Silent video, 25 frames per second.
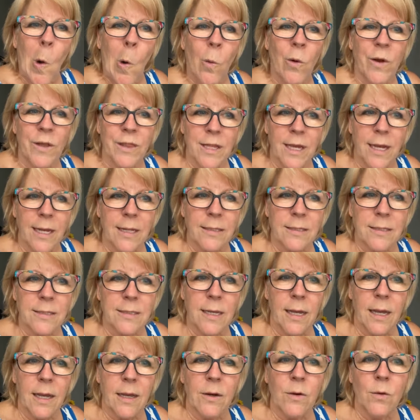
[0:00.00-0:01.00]
With that
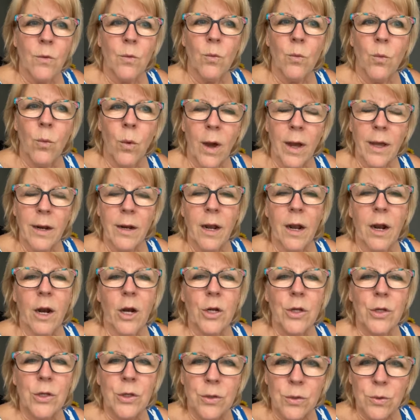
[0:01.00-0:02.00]
said, what
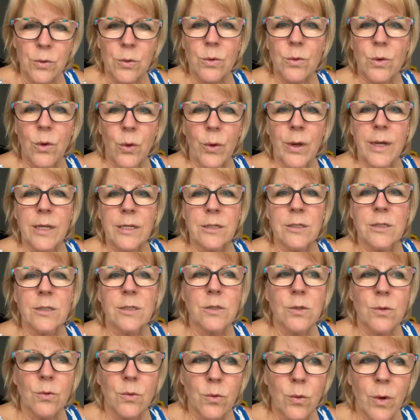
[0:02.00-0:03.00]
are you going to
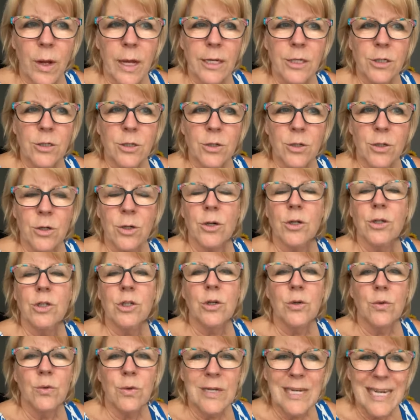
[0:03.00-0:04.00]
surrender
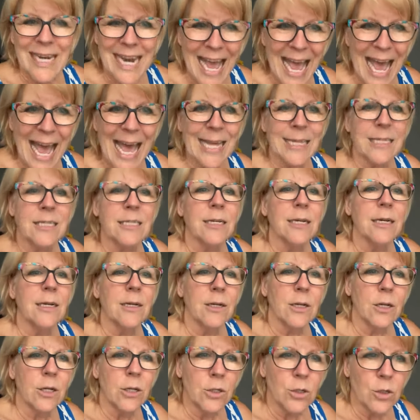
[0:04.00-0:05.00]
to not
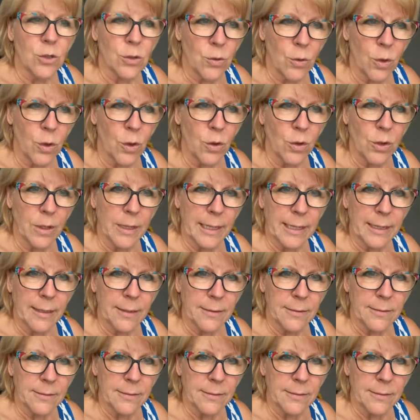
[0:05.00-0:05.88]
controlling?